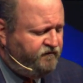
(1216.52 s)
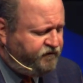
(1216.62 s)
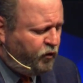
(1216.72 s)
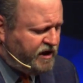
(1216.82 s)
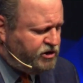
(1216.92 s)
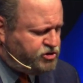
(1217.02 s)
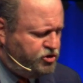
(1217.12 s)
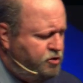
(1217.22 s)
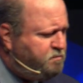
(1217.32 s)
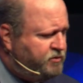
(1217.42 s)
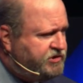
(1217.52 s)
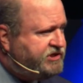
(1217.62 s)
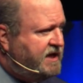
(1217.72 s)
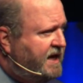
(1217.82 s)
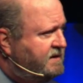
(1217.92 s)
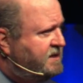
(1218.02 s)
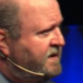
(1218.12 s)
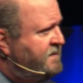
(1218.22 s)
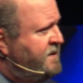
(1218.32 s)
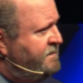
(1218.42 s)
42%
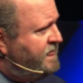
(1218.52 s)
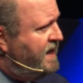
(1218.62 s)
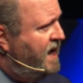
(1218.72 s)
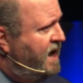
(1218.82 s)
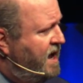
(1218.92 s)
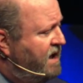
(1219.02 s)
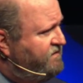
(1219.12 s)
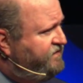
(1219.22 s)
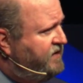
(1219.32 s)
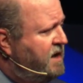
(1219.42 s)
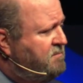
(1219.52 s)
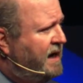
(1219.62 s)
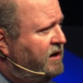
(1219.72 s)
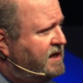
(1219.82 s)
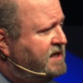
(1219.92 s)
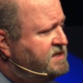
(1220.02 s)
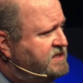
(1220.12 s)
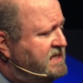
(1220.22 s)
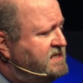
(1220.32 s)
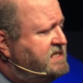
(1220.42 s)
of
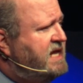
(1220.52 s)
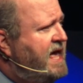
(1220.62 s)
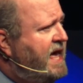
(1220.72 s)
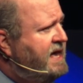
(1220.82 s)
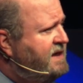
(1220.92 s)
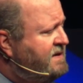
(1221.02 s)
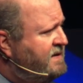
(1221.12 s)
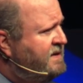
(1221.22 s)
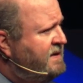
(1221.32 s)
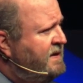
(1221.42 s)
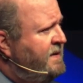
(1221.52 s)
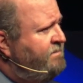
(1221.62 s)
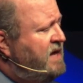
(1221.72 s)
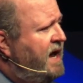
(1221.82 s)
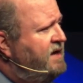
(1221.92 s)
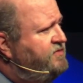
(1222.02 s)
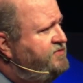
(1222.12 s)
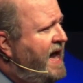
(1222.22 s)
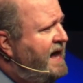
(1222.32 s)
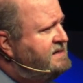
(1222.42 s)
Americans say
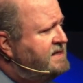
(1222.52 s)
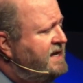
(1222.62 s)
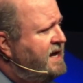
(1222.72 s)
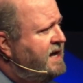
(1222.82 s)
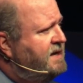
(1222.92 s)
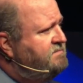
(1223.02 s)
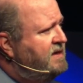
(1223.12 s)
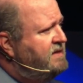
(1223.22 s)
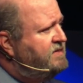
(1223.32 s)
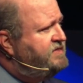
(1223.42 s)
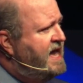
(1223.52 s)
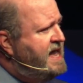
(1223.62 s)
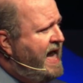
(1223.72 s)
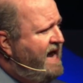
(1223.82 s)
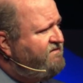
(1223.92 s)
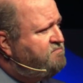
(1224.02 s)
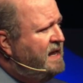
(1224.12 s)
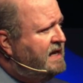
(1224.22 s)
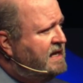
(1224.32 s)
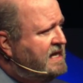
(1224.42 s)
that they have
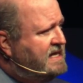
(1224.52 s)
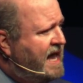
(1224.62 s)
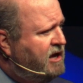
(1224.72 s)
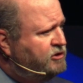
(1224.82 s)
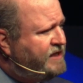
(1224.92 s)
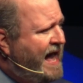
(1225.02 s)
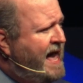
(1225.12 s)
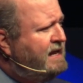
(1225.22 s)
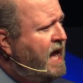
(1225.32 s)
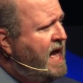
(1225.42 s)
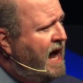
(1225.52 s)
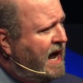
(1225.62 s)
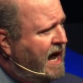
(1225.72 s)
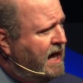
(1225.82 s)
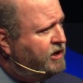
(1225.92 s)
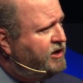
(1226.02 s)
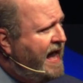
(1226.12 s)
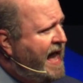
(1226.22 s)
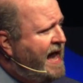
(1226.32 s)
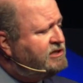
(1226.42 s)
been yelled at, hollered
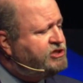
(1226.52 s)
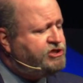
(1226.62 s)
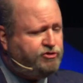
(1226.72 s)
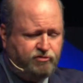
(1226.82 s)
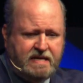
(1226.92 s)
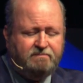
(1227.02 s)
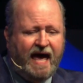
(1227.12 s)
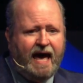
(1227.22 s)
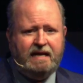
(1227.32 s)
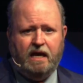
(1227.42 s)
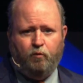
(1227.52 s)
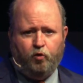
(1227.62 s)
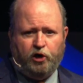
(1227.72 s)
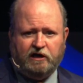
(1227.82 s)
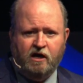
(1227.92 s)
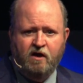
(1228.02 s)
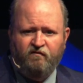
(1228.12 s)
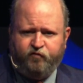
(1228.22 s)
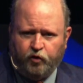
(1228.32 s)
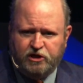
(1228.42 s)
at, screamed at work.
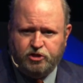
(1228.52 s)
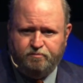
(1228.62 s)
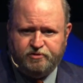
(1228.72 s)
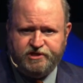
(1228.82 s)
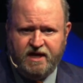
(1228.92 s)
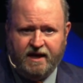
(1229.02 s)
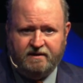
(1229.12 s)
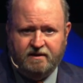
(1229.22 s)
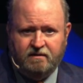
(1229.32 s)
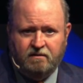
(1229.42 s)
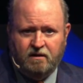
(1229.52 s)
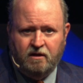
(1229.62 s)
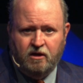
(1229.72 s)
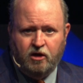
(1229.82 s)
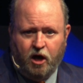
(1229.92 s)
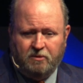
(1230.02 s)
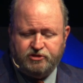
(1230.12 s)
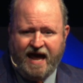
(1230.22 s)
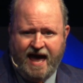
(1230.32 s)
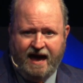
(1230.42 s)
42%,
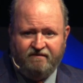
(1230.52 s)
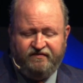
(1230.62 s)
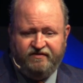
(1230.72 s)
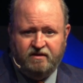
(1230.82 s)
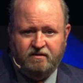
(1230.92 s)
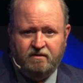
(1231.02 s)
almost half.